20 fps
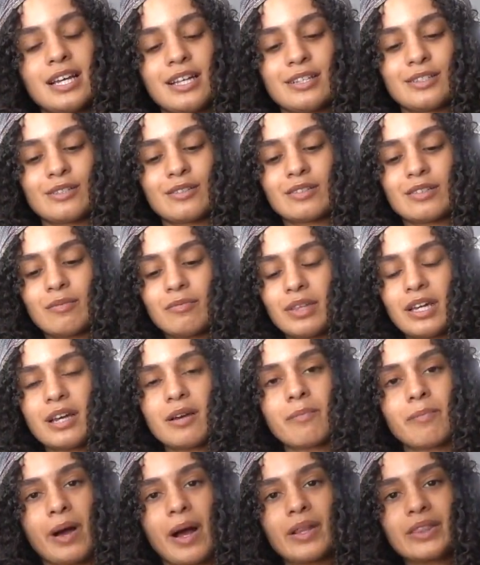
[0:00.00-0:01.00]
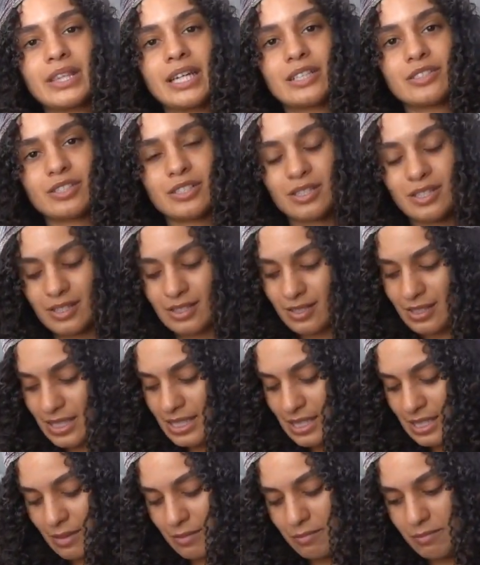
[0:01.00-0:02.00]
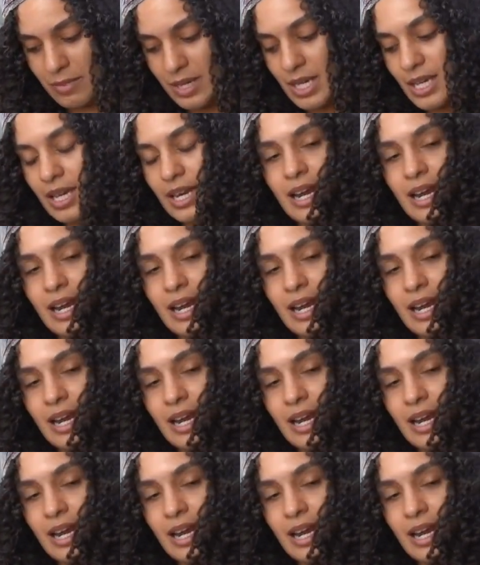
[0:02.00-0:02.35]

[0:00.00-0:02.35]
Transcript: So something about that just isn't me,